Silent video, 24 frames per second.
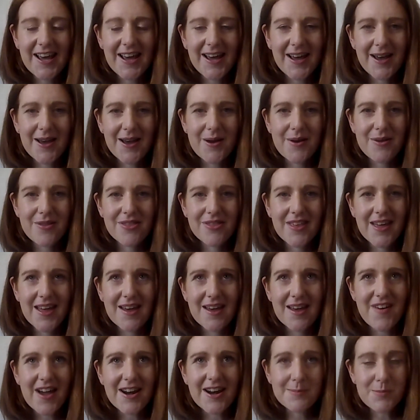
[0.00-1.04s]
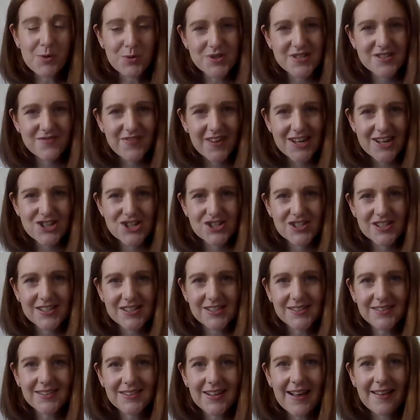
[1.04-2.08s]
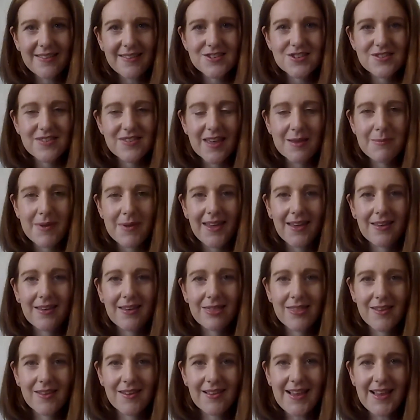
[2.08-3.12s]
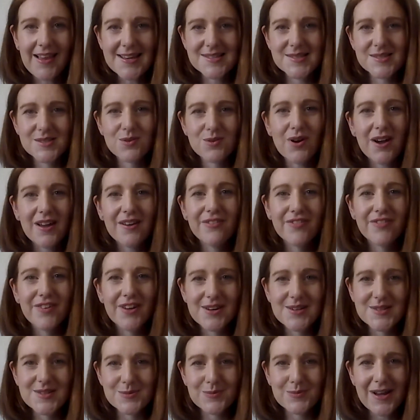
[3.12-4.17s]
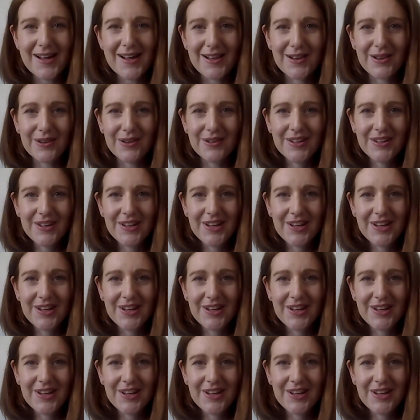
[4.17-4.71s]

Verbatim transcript: Uh, they're very motivational and they make the lessons quite fun as well